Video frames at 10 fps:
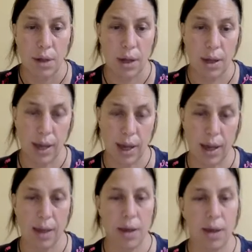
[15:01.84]

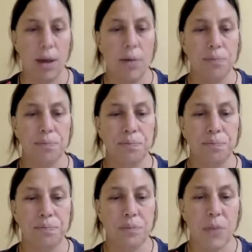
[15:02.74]
Okay.
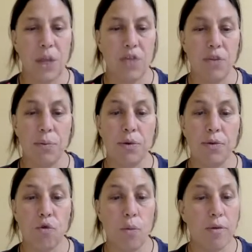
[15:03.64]
Treatment of
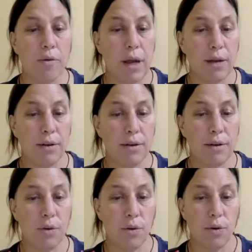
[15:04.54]
trauma-related
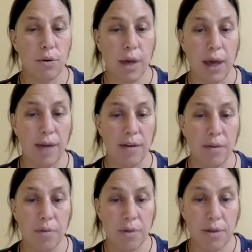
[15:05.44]
disorders. Okay,
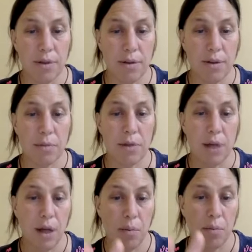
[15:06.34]
antidepressants seem to
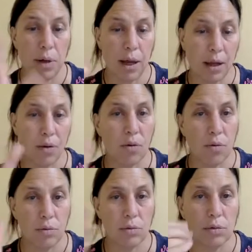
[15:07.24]
help like
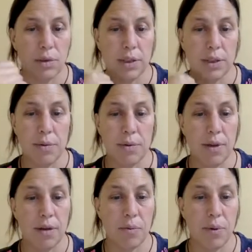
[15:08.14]

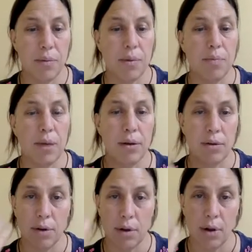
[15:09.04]
60% of people, but
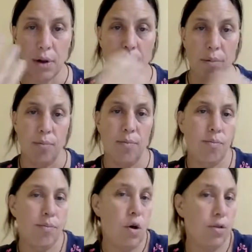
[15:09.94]

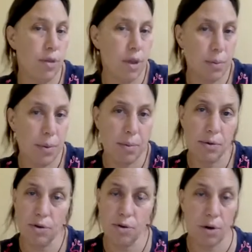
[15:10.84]
most of these people
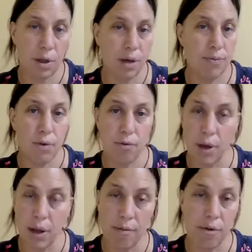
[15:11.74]
do not get a full
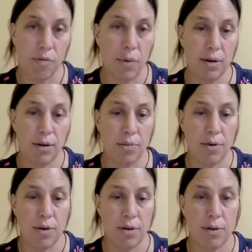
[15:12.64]
recovery from
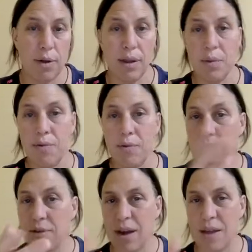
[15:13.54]
antidepressants, and there were
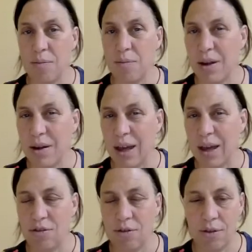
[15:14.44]
various other
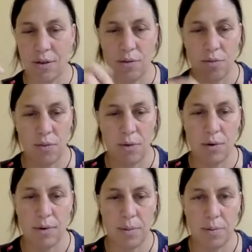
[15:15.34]
medications that
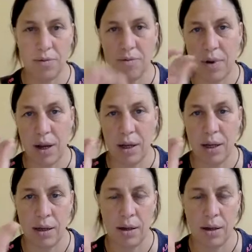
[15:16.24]
didn't seem to really